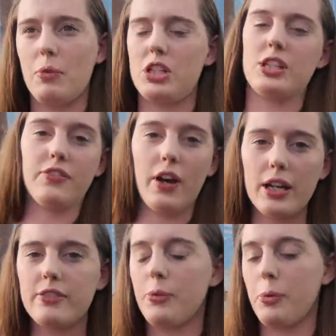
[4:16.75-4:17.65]
which is
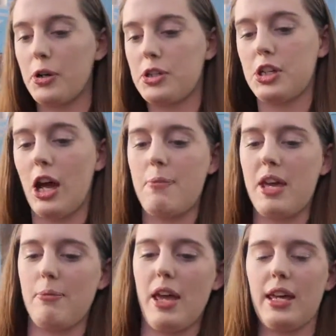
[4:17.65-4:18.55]
fine for
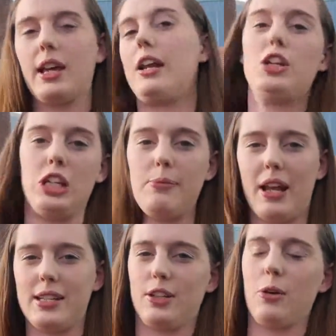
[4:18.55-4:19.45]
prototyping, making kind of cheap
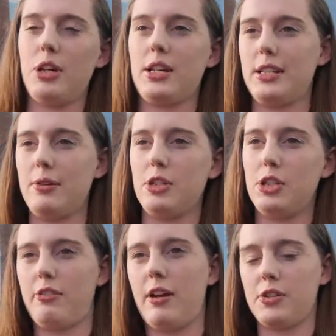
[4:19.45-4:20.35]
plastic objects that you would
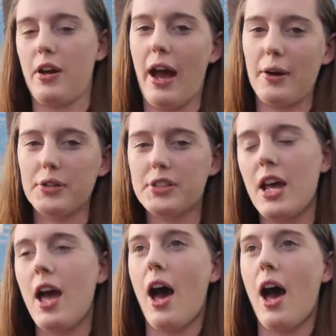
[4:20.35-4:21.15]
use around your house.